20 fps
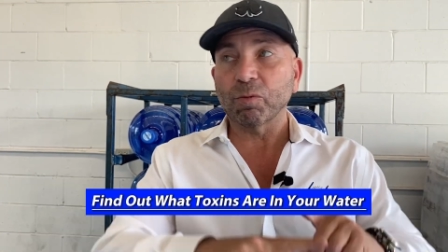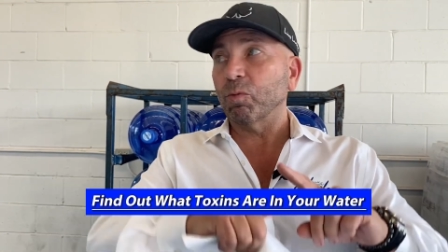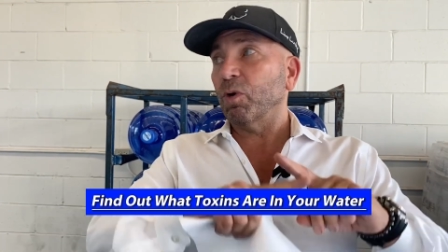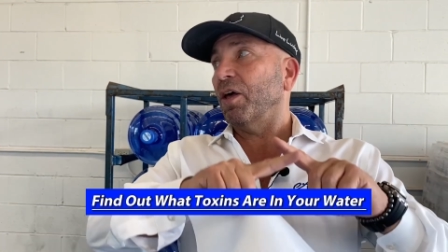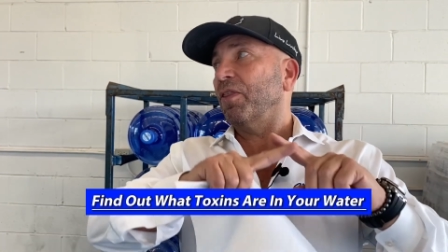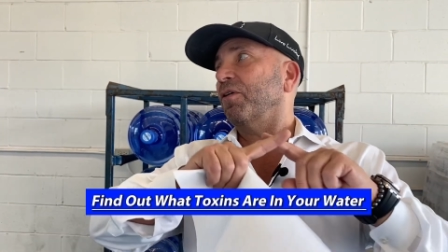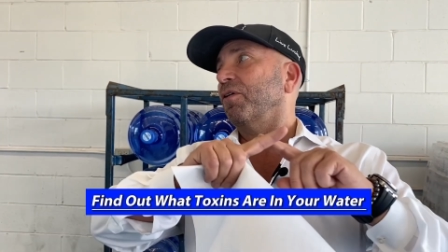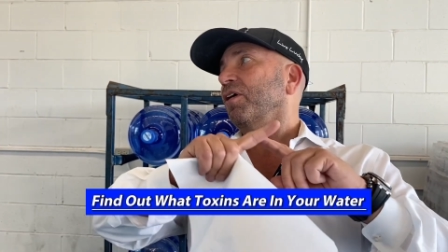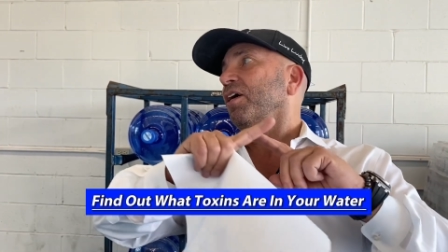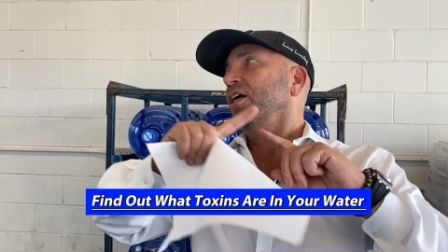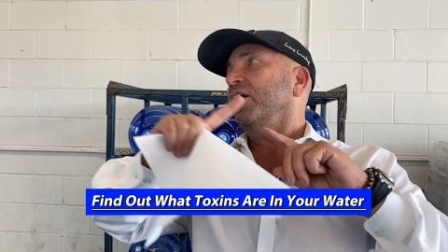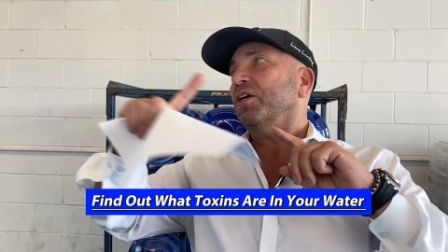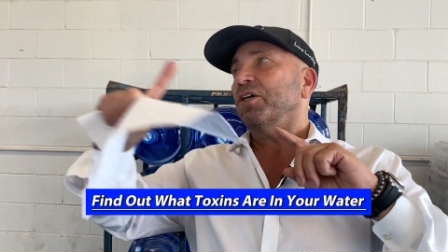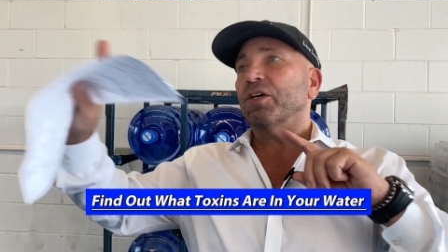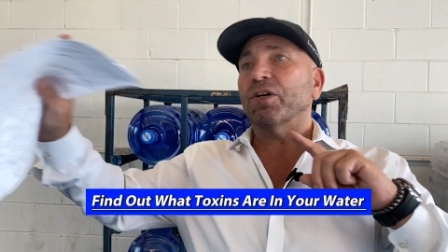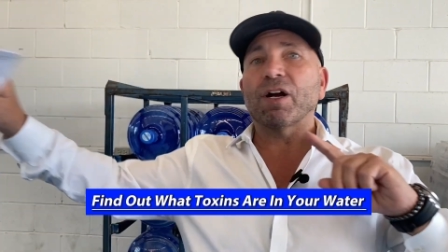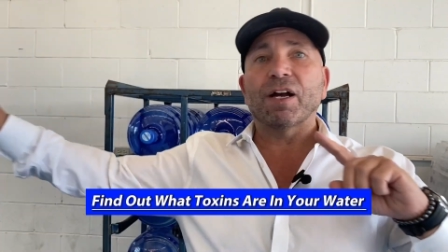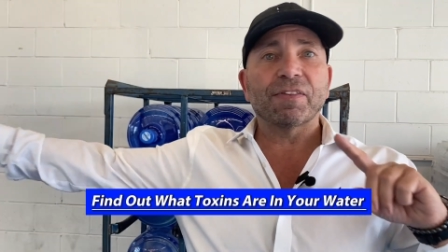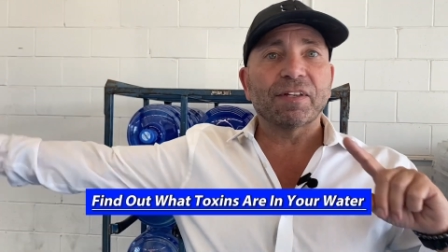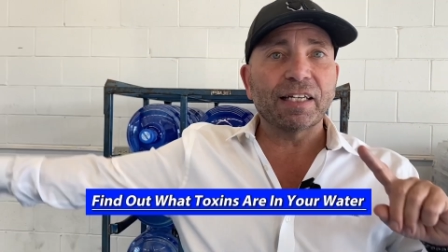Whether
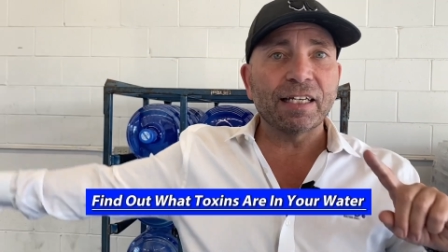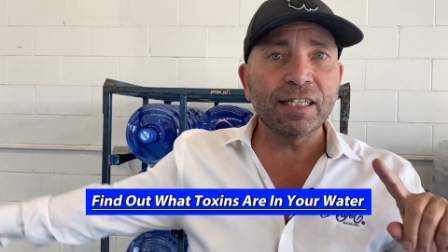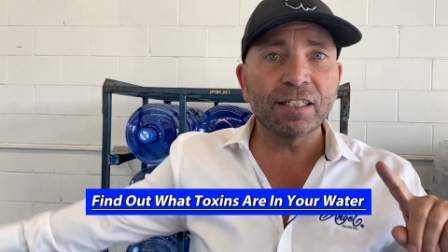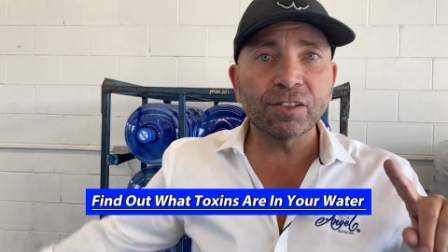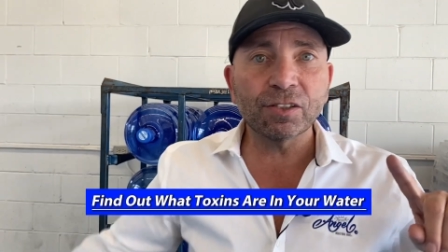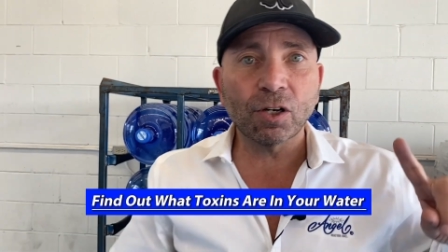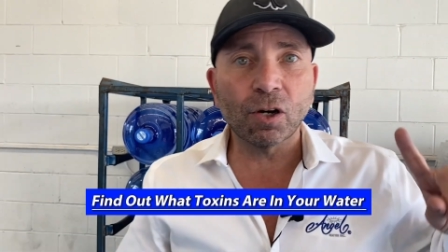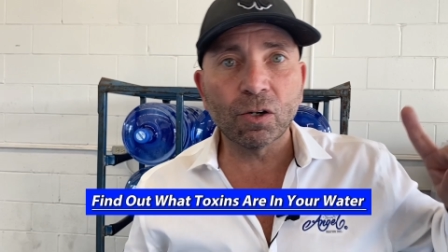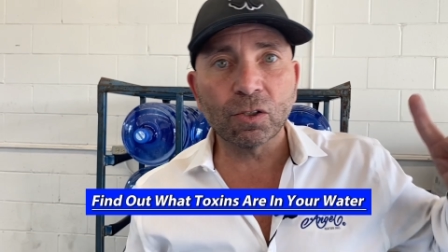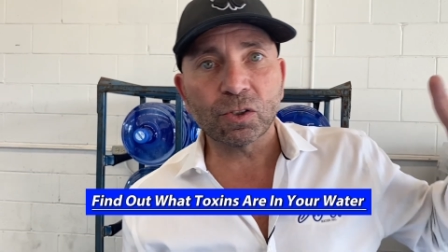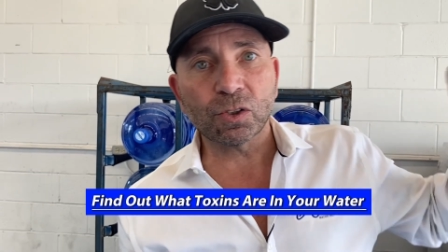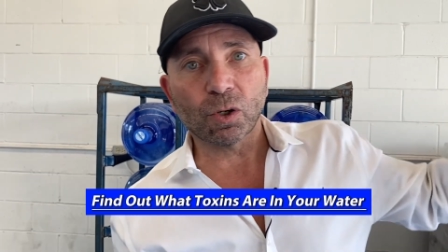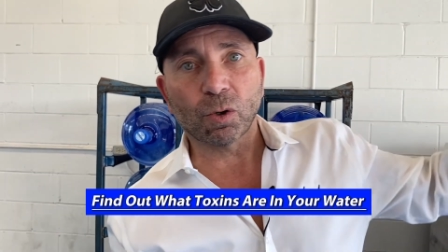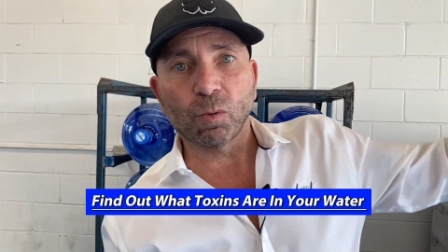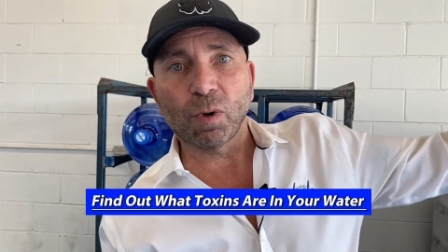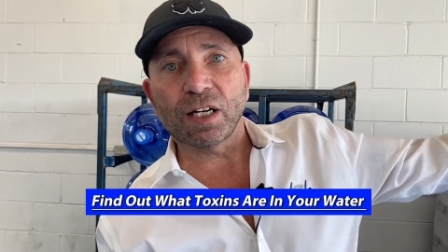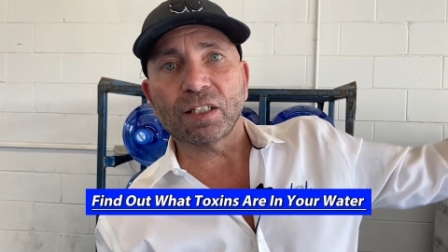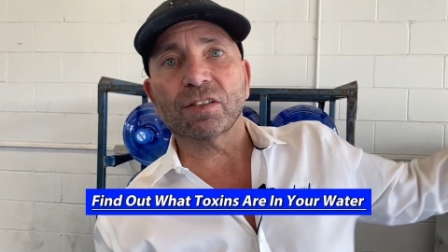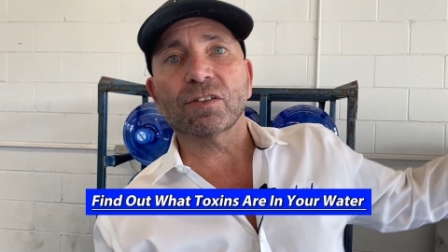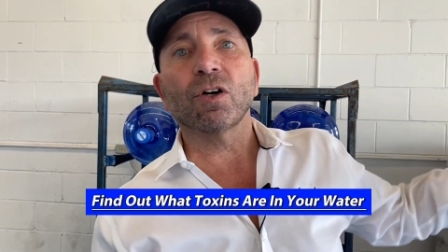you're on the East Coast or
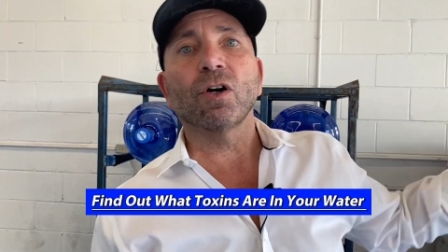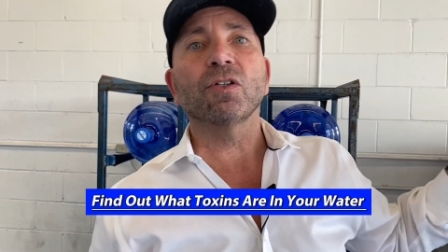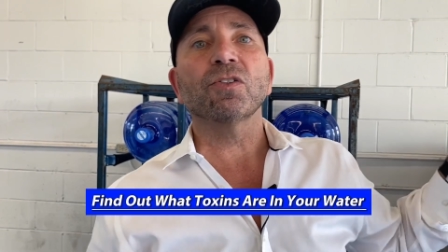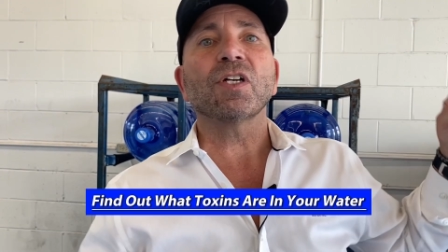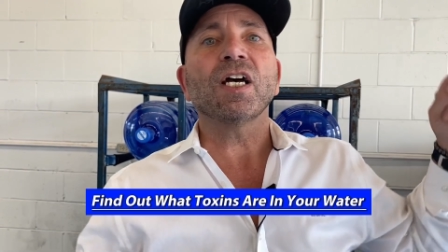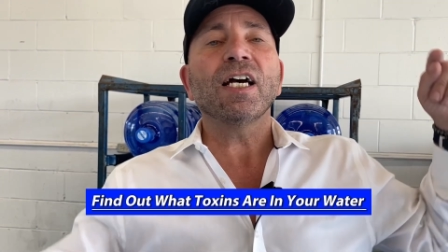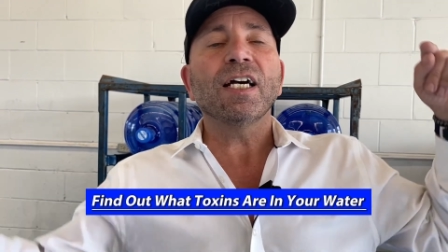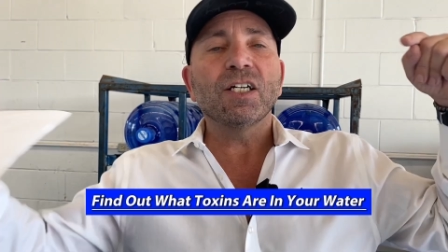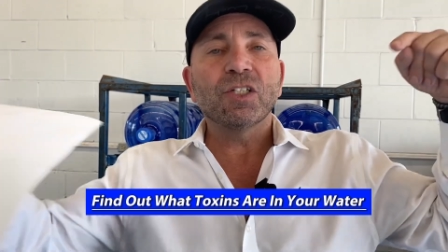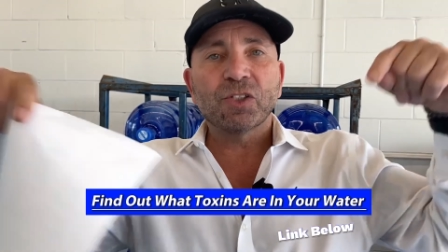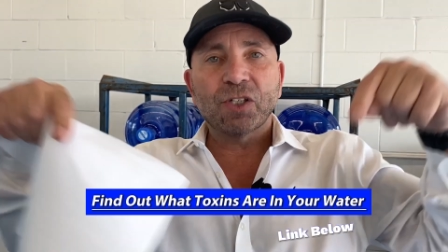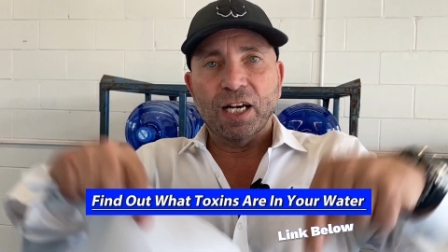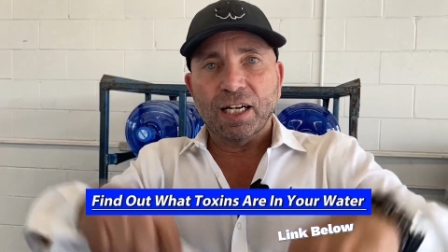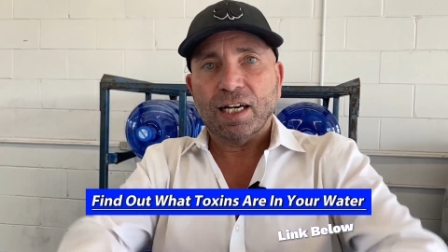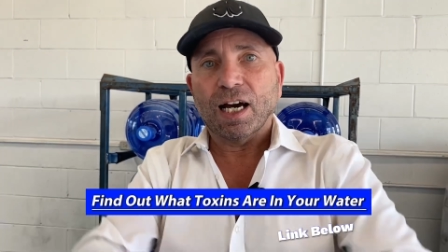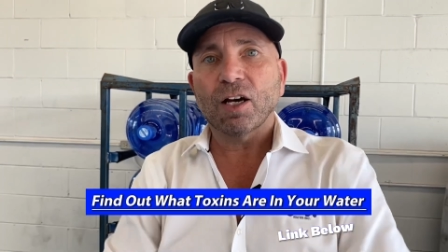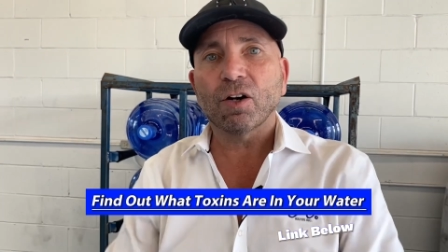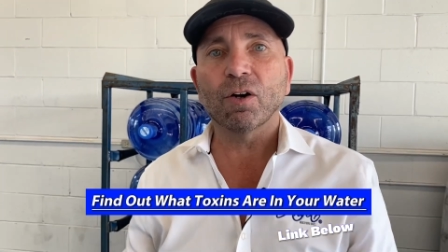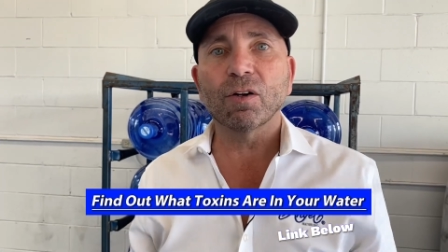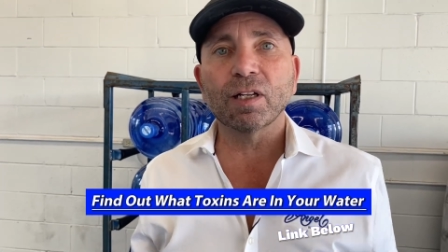West Coast, check
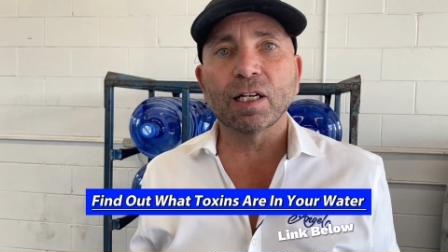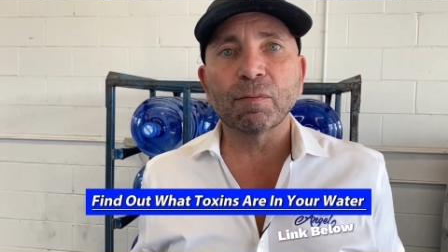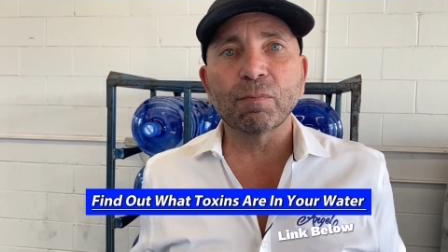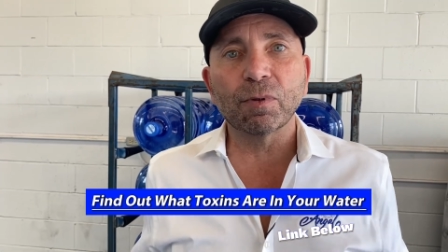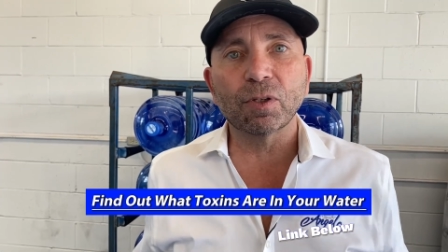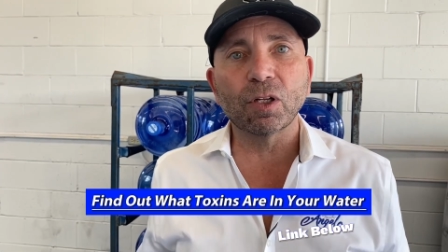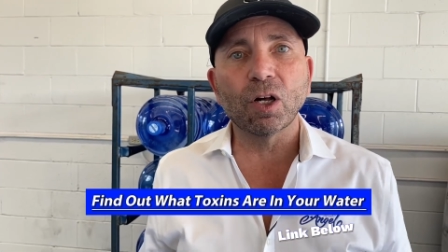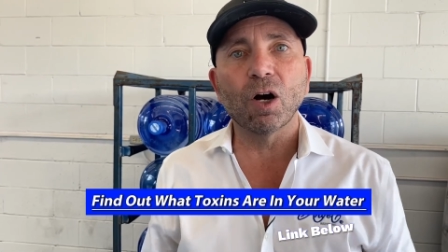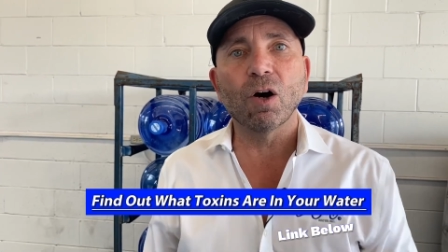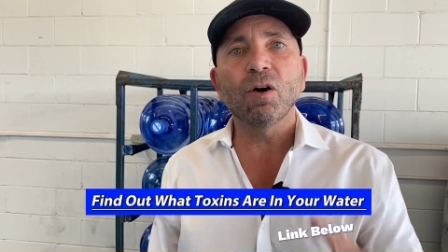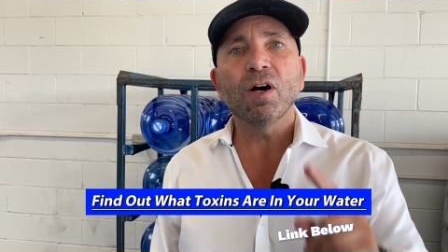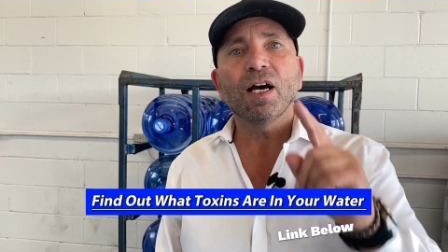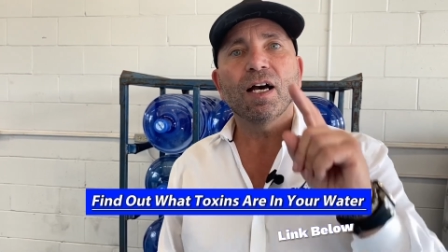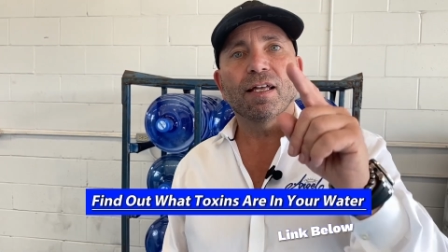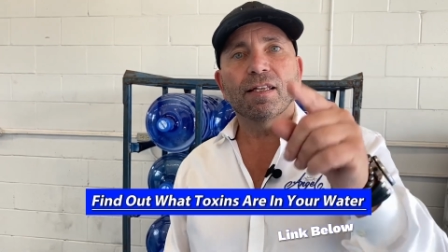out our link below.